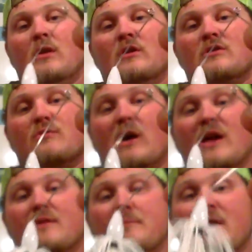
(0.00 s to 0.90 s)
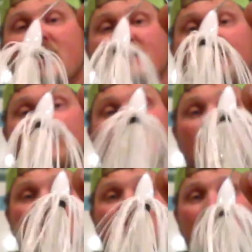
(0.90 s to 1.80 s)
it's white. The paint
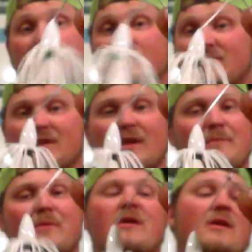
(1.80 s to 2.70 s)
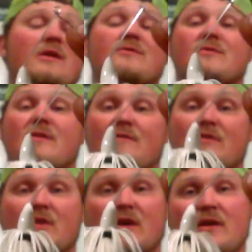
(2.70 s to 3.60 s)
is the same paint they use on
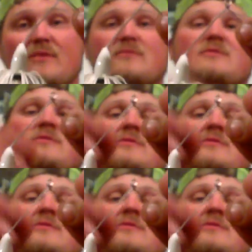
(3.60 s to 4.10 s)
everything else.